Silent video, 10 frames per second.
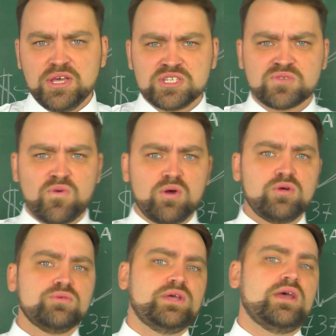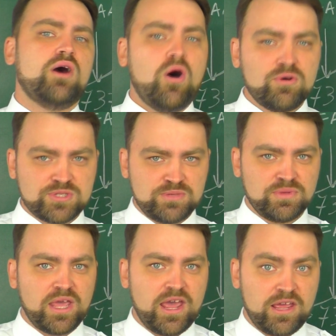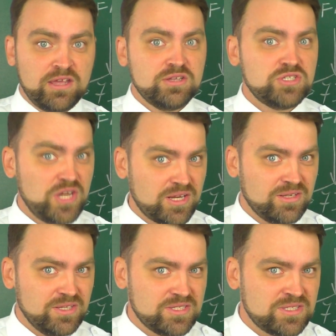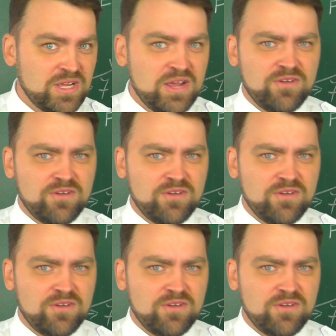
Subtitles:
let's follow the awesome guy checklist.